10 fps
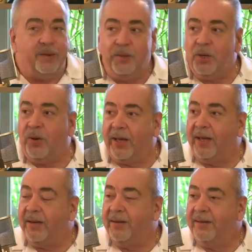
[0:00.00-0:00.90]
doing
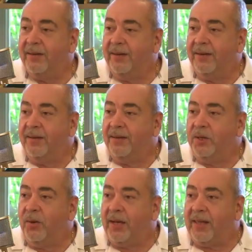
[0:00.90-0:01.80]
it. Yeah.
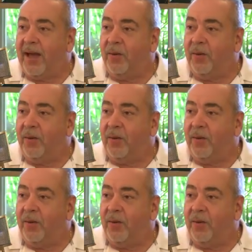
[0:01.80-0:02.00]
Doing it that way.